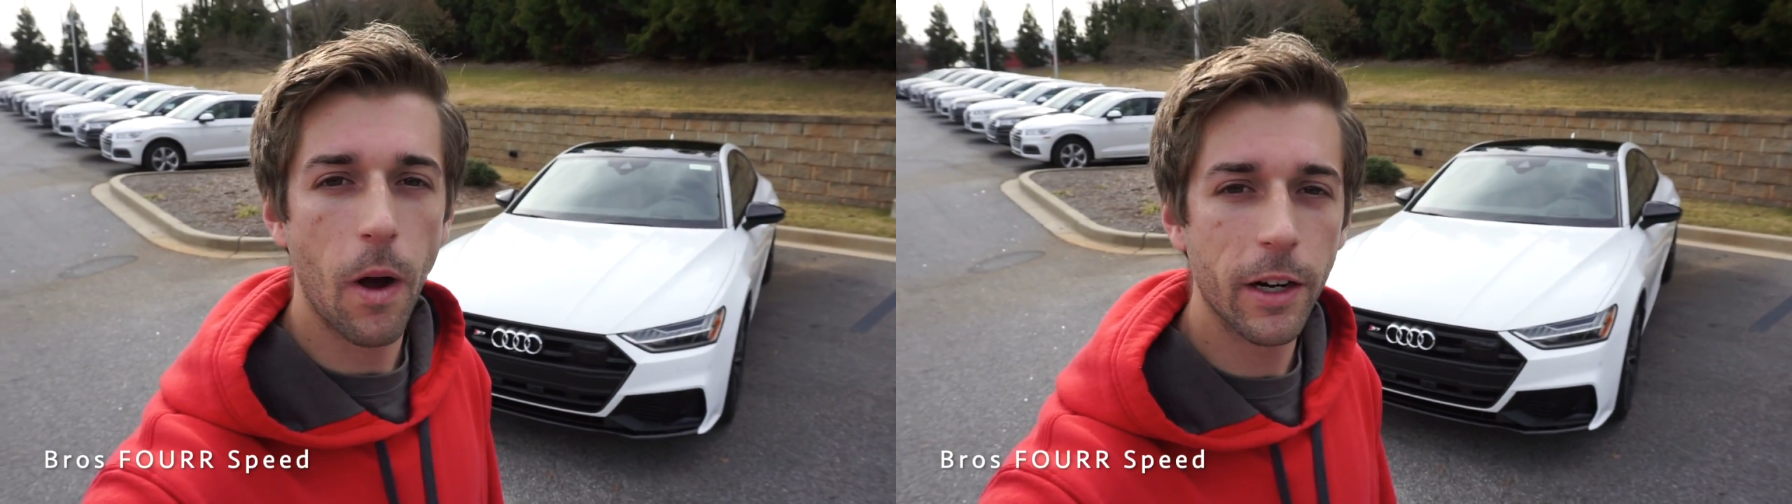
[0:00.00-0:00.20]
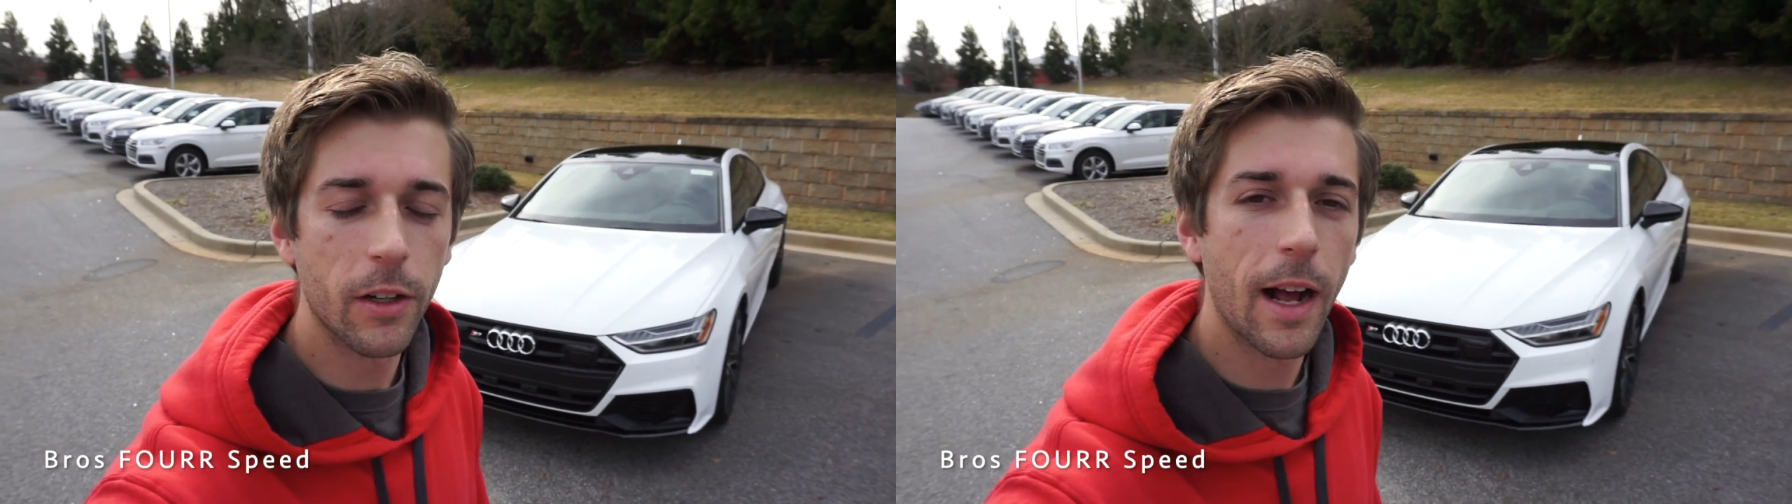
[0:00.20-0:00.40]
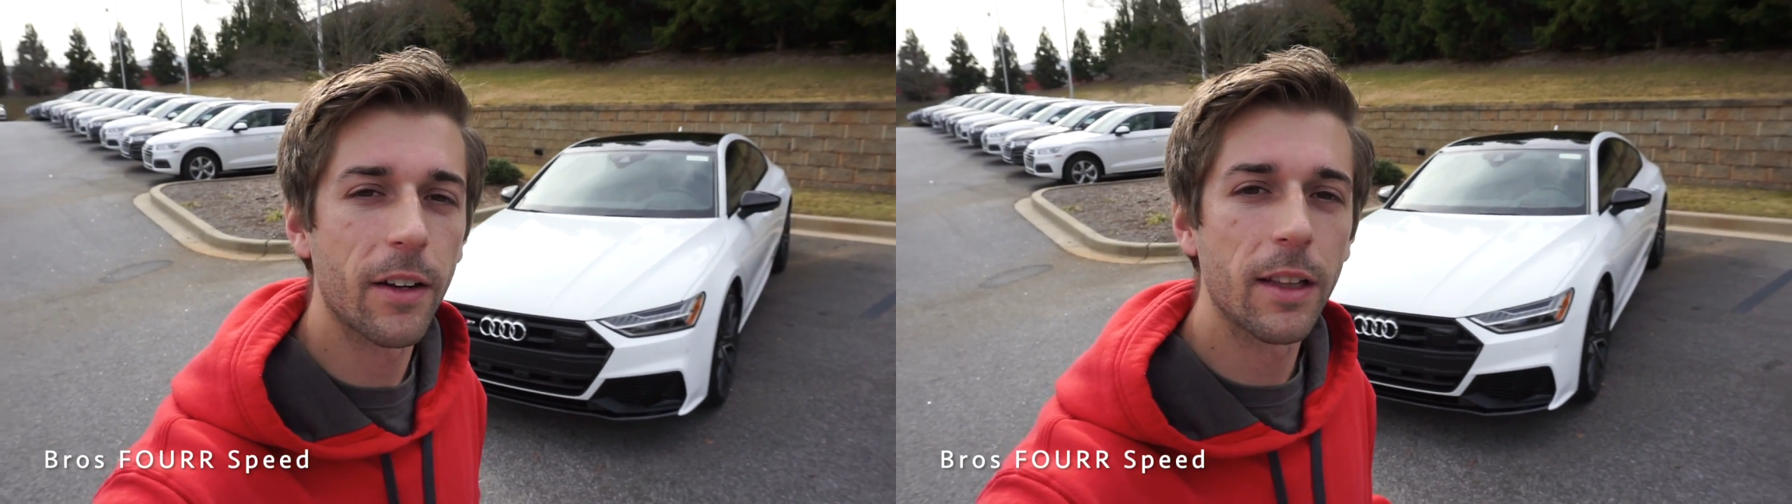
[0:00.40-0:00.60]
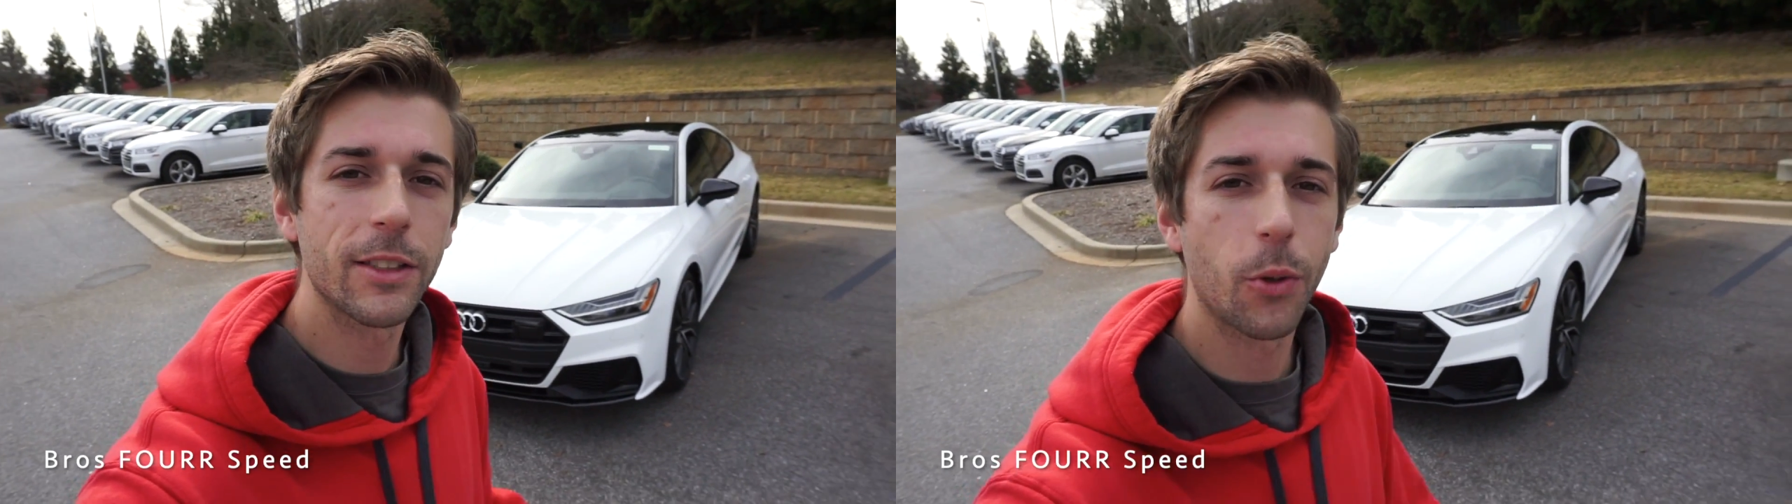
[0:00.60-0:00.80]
walk around on the